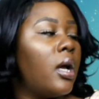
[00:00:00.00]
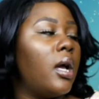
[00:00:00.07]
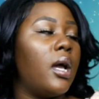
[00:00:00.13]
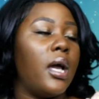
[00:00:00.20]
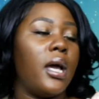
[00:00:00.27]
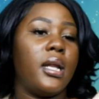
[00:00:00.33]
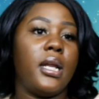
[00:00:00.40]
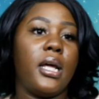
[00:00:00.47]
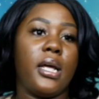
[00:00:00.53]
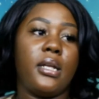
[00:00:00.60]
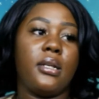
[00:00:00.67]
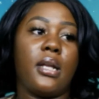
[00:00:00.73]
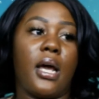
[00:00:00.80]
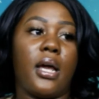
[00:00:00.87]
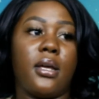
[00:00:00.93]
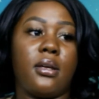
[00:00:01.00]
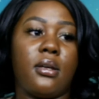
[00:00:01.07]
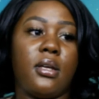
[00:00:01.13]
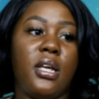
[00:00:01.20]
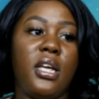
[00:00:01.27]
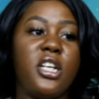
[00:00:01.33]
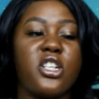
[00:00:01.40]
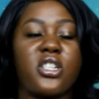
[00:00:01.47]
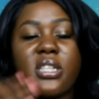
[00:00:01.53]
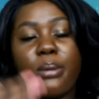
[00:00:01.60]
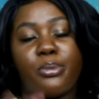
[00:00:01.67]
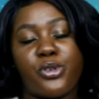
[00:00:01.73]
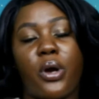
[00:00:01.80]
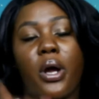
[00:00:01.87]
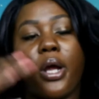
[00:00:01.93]
And then, like, he just
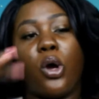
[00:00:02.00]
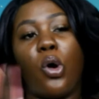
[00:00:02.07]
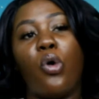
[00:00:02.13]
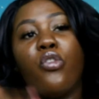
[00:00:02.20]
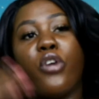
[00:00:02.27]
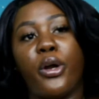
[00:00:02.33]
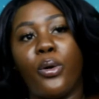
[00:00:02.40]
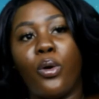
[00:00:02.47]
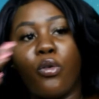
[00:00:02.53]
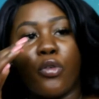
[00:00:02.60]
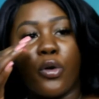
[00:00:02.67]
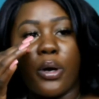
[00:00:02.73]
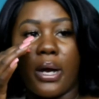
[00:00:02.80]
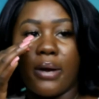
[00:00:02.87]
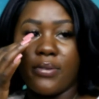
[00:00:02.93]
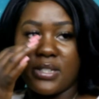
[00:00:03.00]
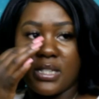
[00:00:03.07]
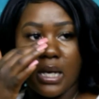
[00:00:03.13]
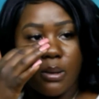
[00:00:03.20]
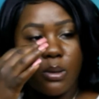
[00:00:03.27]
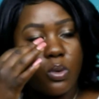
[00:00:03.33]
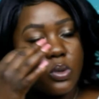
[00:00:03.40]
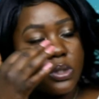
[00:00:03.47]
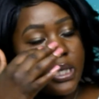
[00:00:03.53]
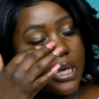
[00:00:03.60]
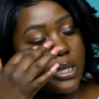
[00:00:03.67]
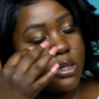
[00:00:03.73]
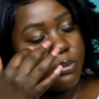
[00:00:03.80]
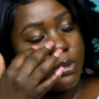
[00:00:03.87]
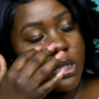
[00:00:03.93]
kept trying over and over. Every time he would
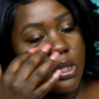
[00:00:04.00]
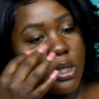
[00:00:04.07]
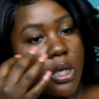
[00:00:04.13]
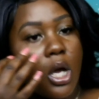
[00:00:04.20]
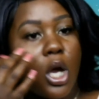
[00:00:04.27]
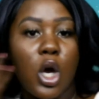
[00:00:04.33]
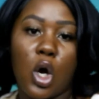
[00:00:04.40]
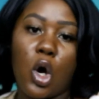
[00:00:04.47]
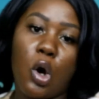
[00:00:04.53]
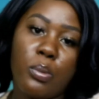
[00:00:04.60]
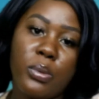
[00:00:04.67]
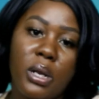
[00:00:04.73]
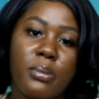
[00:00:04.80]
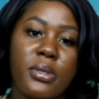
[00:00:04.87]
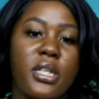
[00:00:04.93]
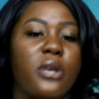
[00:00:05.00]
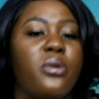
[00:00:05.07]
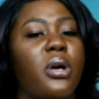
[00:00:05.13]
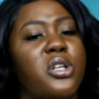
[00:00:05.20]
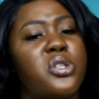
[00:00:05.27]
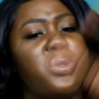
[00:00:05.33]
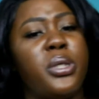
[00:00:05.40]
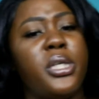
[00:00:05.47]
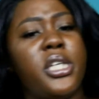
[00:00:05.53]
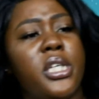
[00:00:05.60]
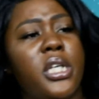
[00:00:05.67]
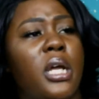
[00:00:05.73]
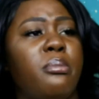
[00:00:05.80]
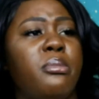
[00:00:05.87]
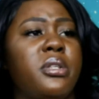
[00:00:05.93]
text me, call me, let me take you out to
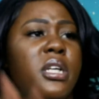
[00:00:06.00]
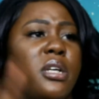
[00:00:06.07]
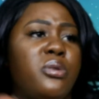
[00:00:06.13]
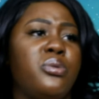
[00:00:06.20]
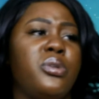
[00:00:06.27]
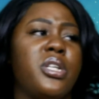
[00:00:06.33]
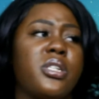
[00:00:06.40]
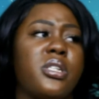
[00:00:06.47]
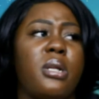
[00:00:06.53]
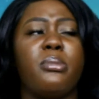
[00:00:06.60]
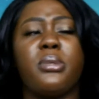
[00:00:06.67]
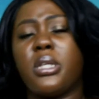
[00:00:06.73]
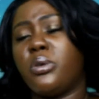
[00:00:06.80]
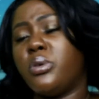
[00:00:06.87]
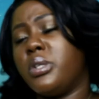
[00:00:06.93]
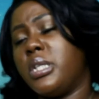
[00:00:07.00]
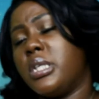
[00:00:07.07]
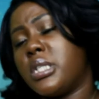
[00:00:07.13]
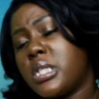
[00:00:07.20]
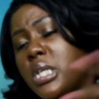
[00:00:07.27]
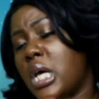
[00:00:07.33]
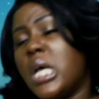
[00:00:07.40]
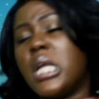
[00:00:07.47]
eat, let me take you this.